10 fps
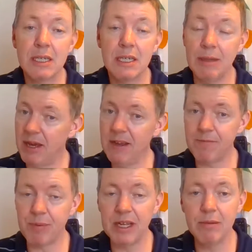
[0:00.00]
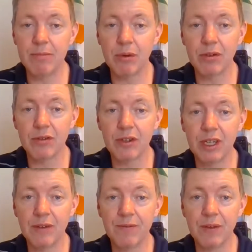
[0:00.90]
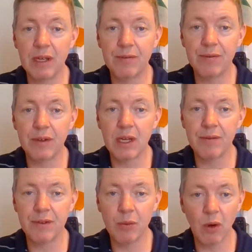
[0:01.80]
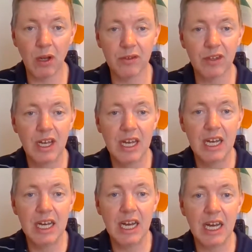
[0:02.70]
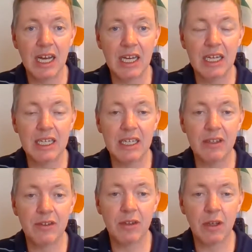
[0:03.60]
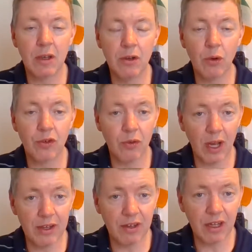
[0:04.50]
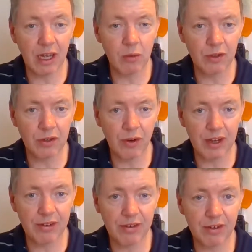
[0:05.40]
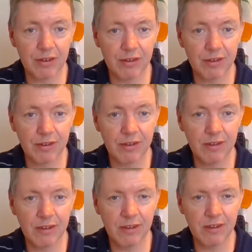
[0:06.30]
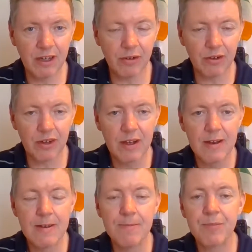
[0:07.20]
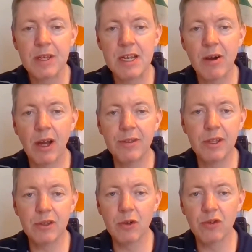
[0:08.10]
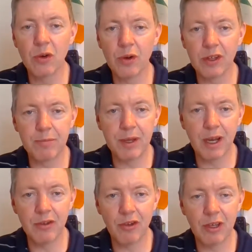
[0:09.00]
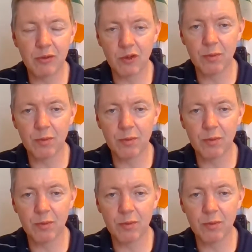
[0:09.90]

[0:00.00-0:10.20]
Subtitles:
he may have been, but if he was, his notoriety was a great secret. Now, I think the notorious B.I.G. is